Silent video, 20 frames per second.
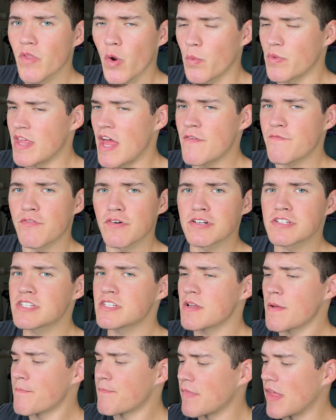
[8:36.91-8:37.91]
When that
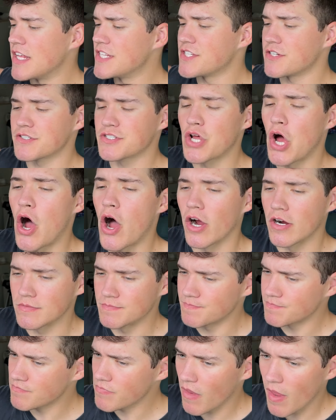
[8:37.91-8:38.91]
first hits your tongue,
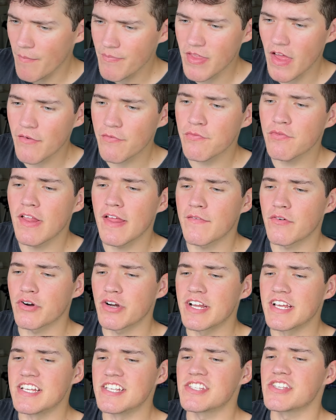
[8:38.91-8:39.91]
that
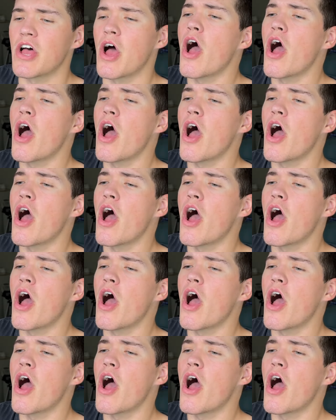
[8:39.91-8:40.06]
flavor is